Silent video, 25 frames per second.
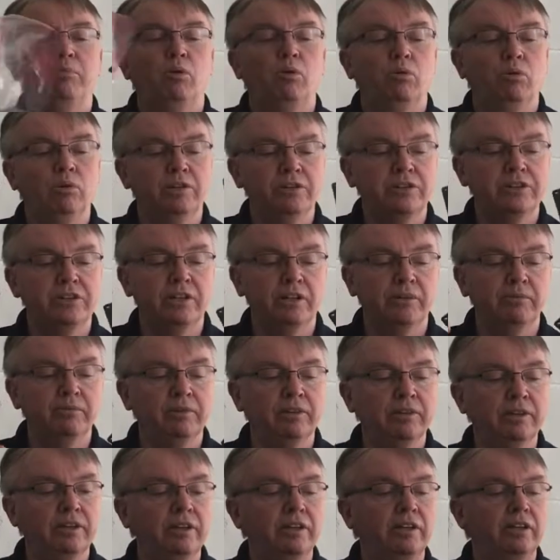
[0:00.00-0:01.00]
pole
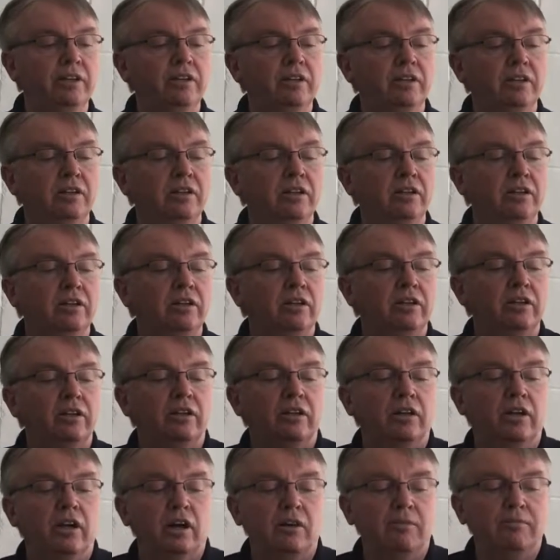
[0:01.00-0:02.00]
assembly
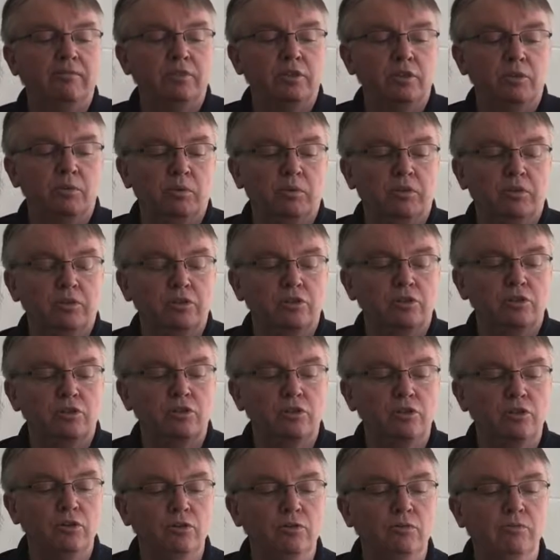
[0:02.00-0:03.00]
comes with
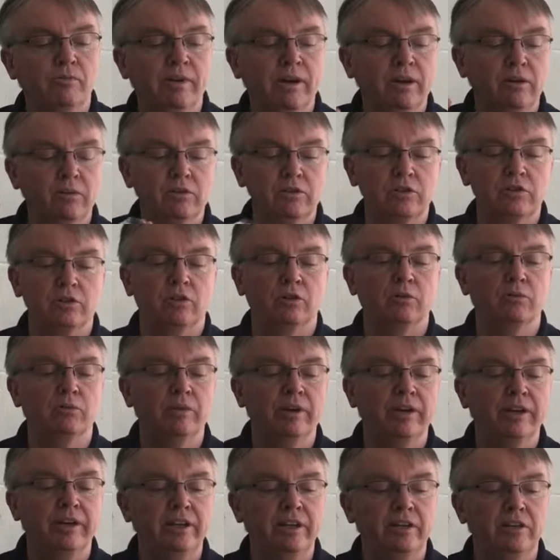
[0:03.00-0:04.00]
2 mounts
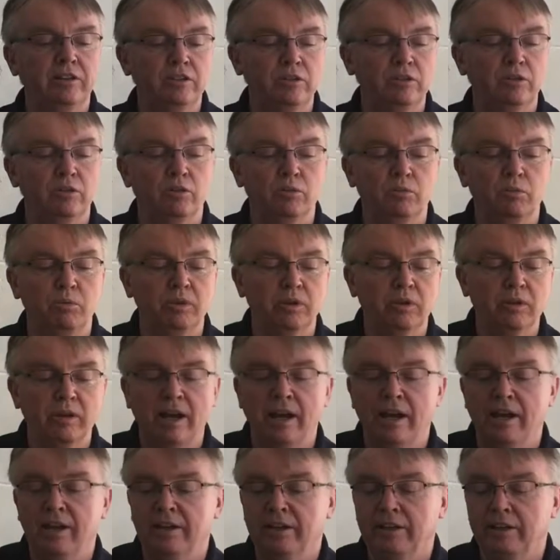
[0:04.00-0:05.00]
already, so we're
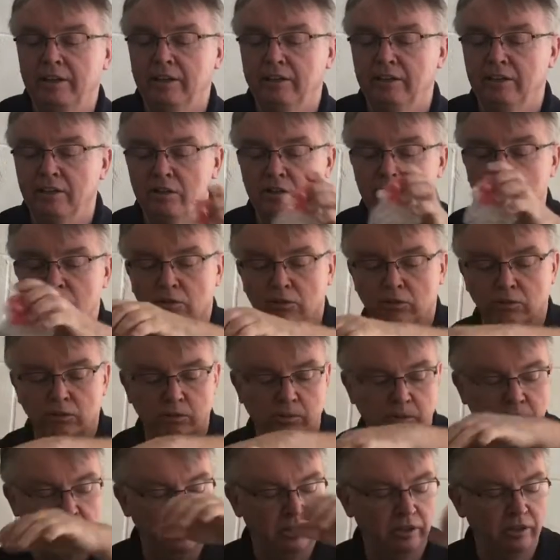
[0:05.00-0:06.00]
adding in this 3rd
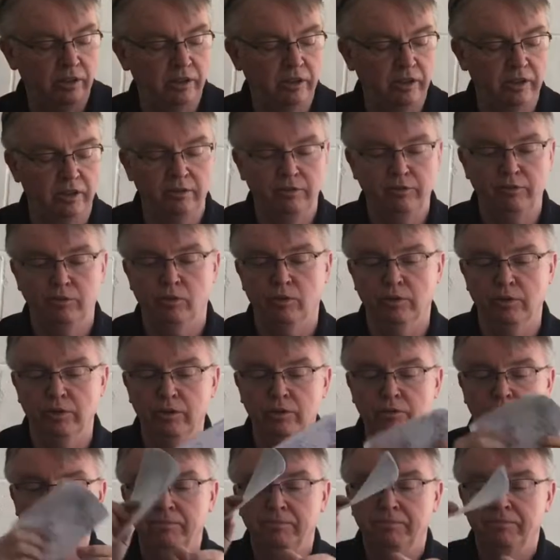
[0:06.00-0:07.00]
one for you.